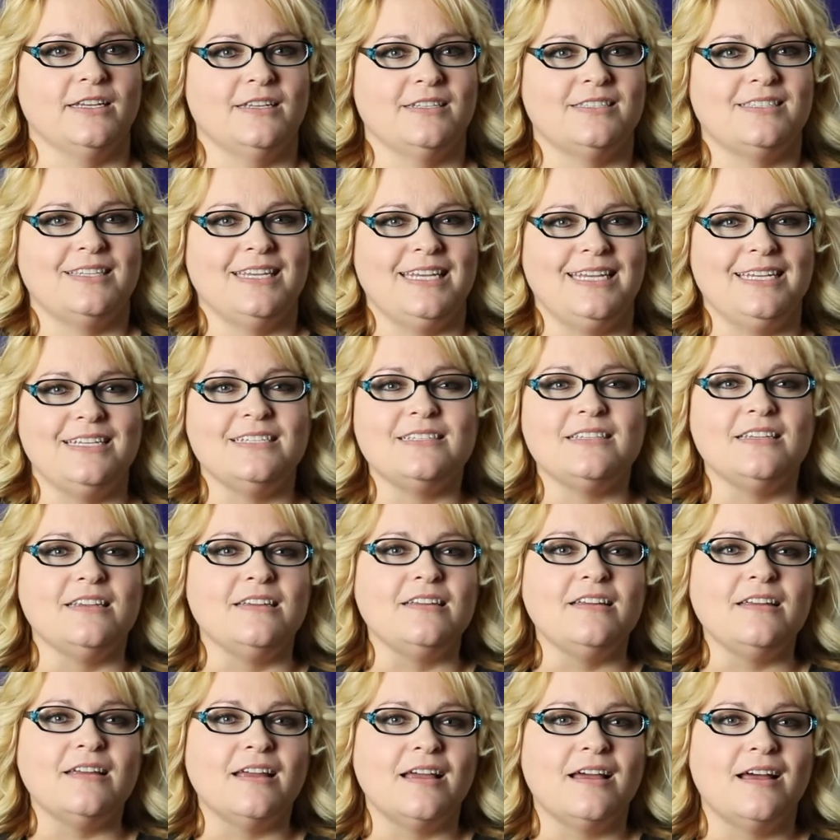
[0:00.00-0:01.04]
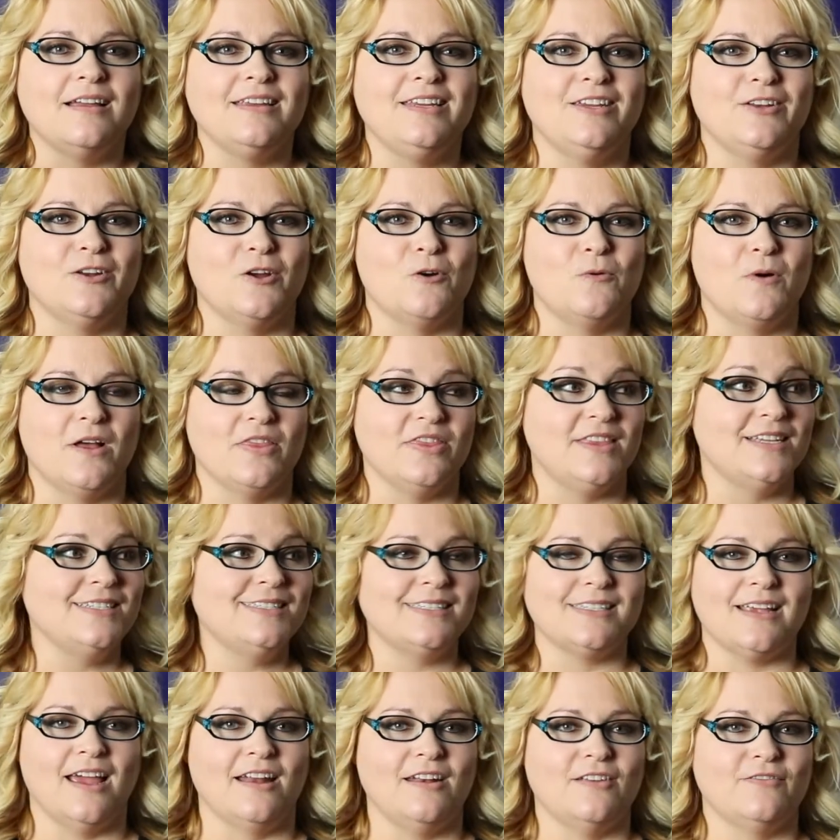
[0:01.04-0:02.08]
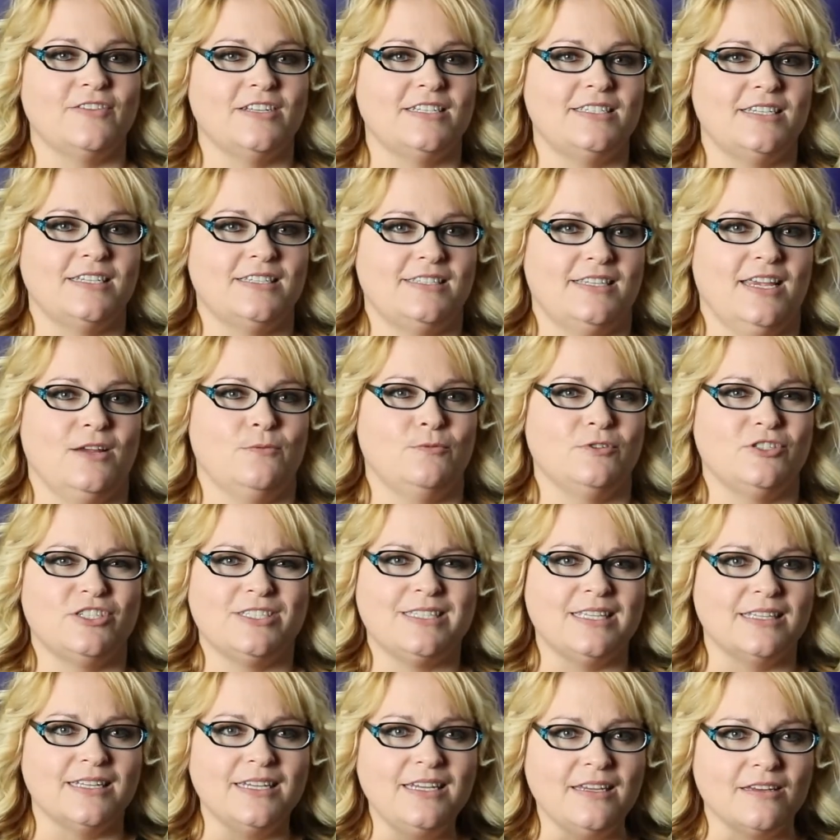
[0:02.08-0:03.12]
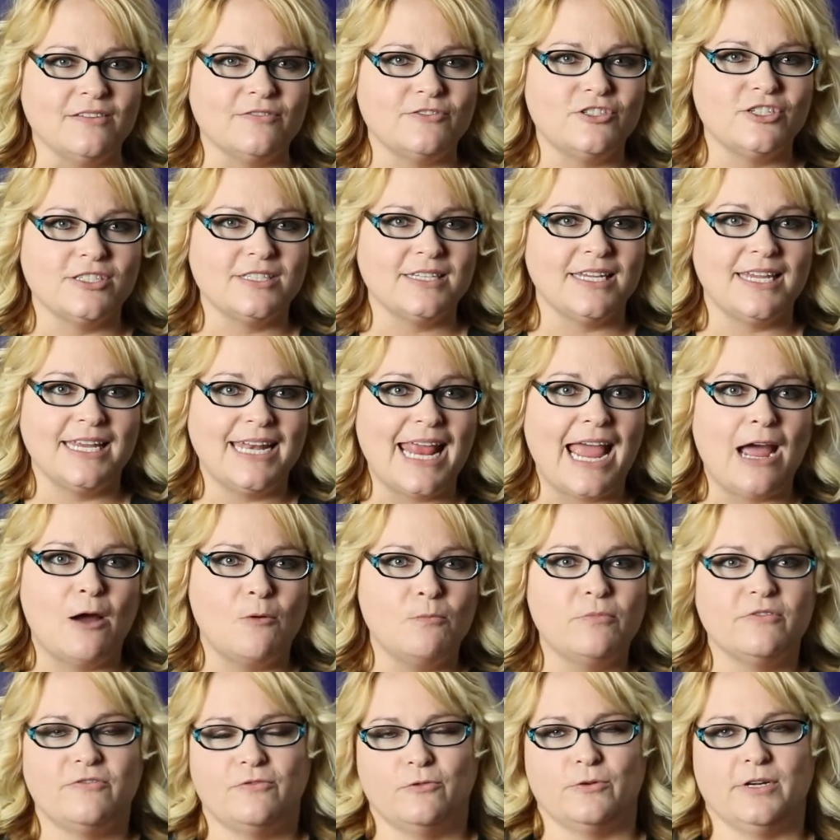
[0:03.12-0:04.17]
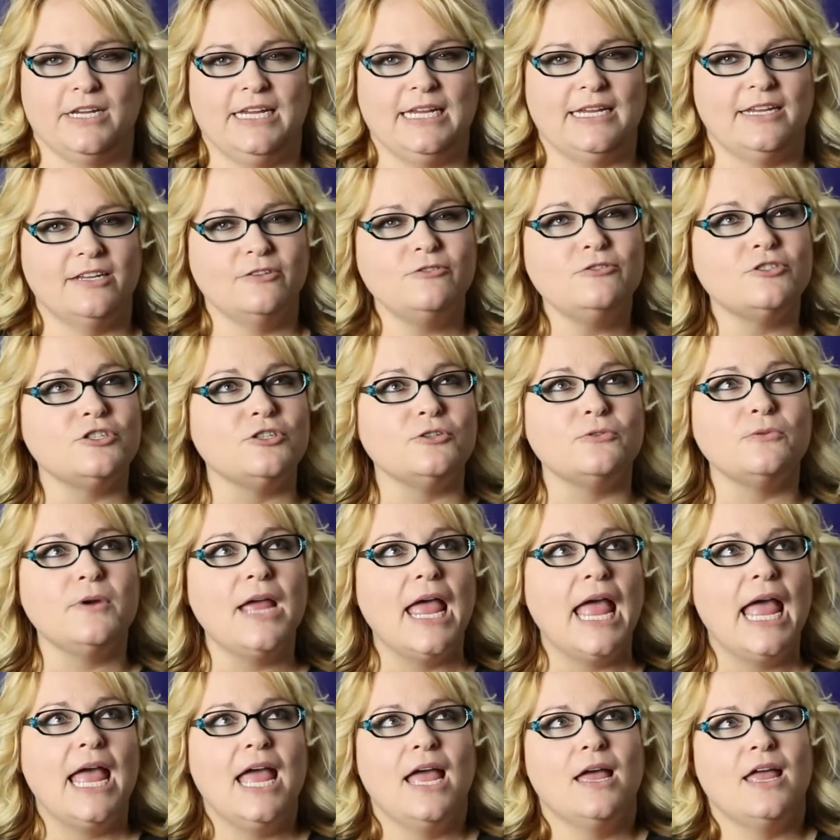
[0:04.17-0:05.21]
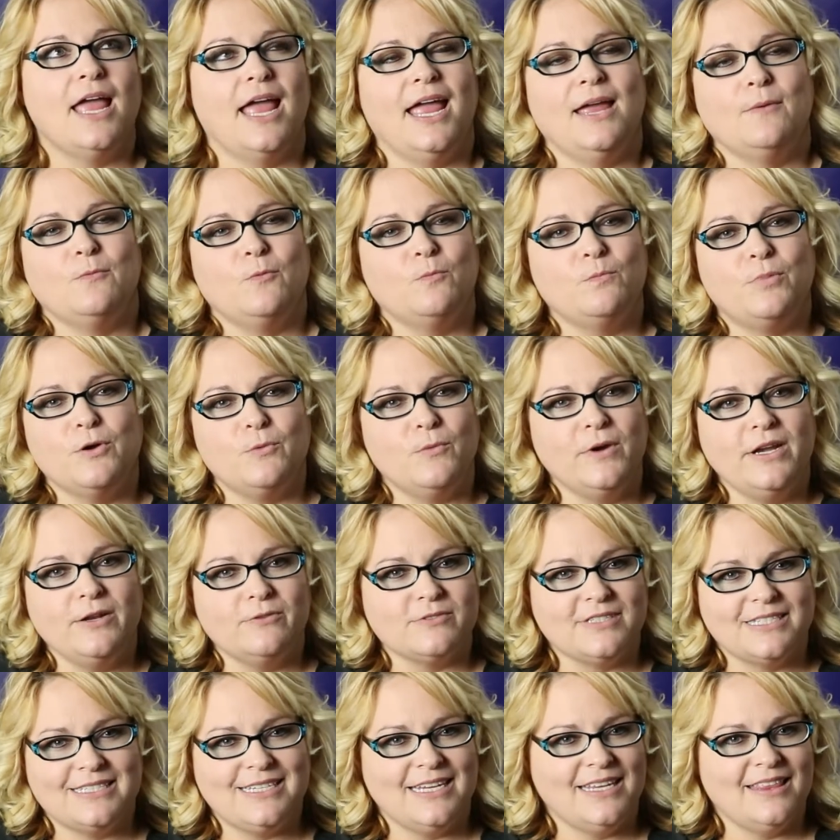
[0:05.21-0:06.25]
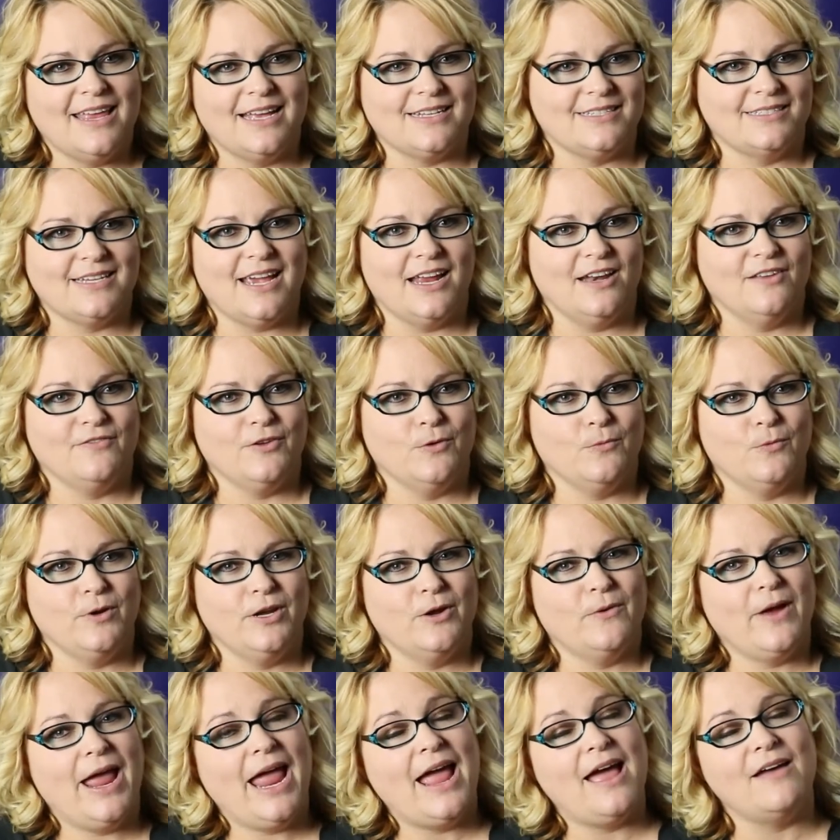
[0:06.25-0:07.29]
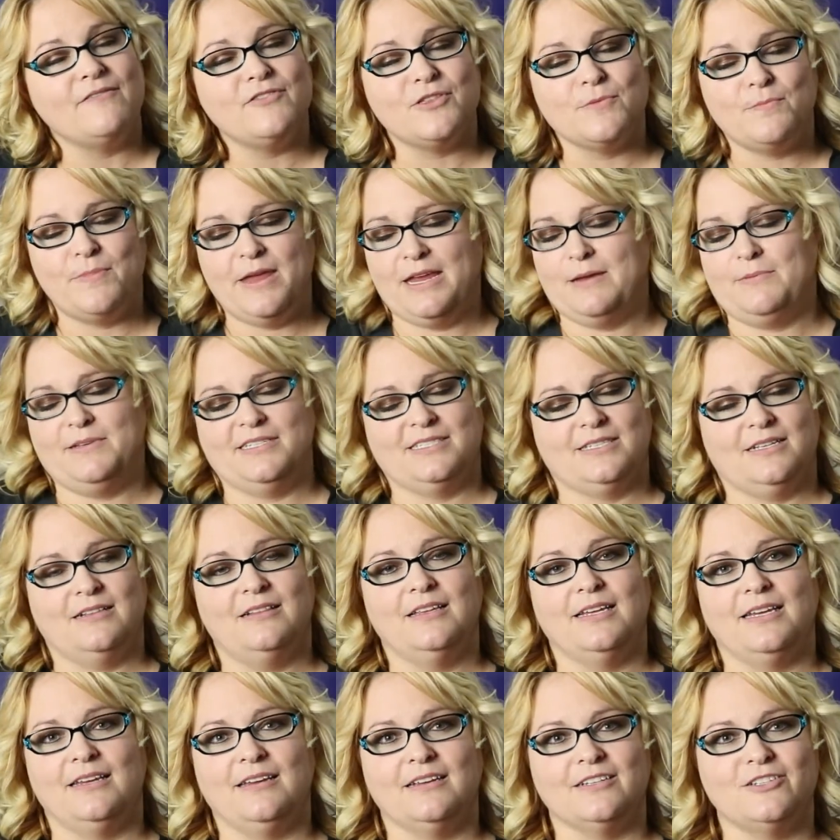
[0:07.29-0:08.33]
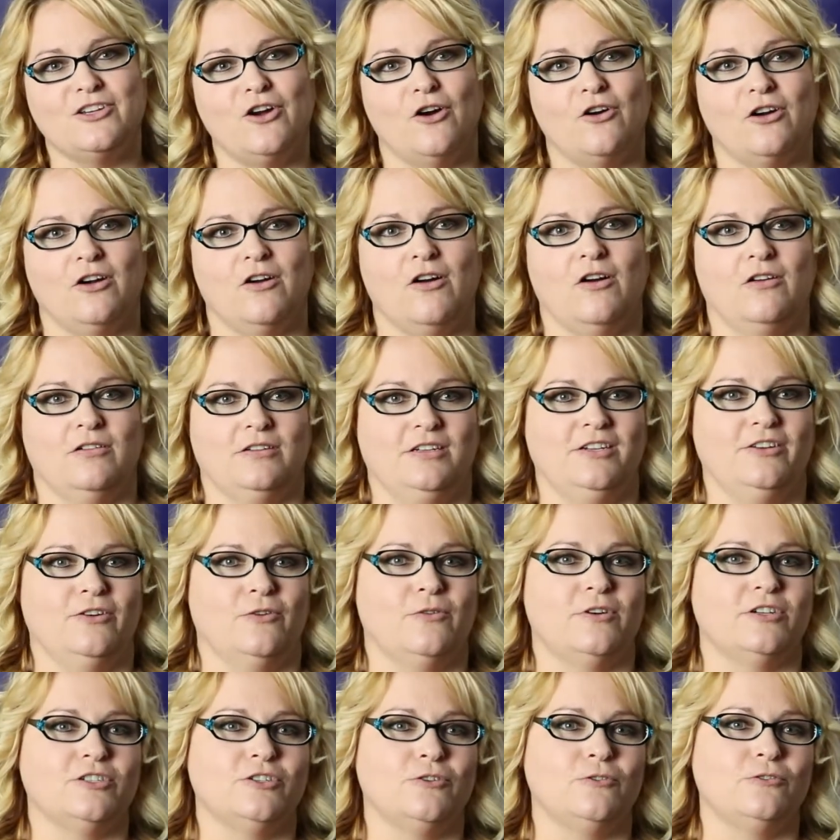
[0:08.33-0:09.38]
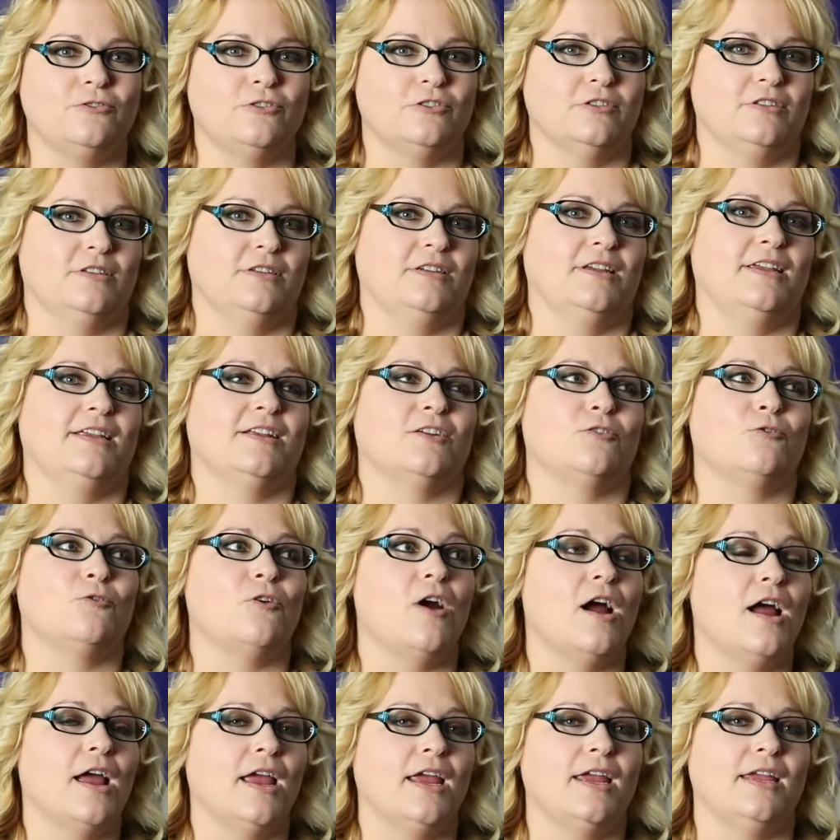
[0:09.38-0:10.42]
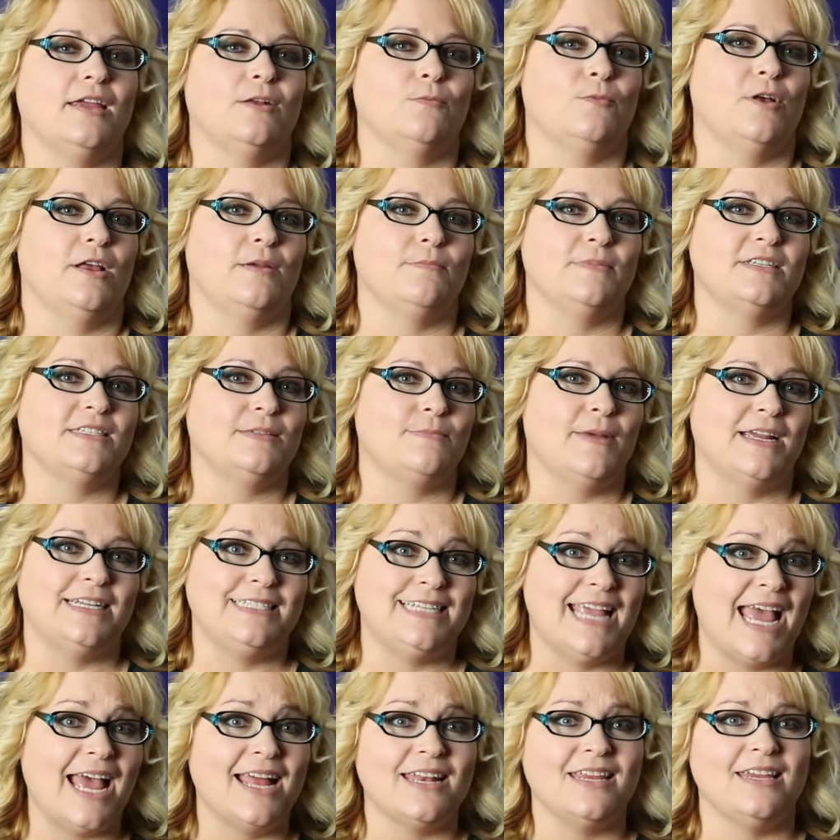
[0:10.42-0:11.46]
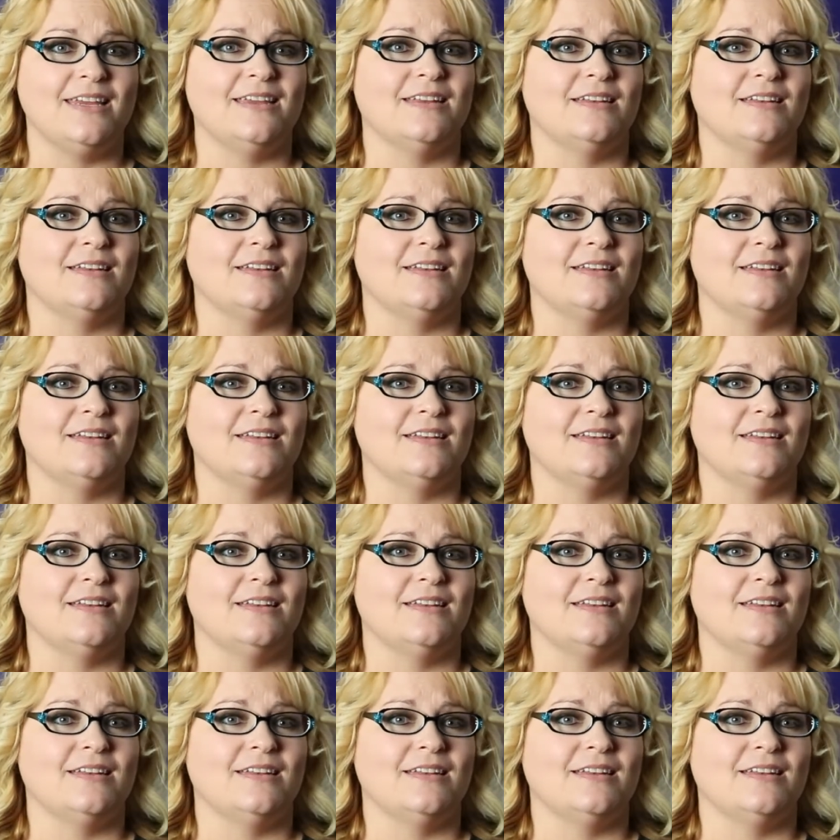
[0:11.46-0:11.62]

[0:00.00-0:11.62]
It's easy, on this side of it to say, well, just leave, just get out before he kills you. But we don't see that side of it. We don't have the babies clinging to our shoulders and crying, and well, I miss my daddy.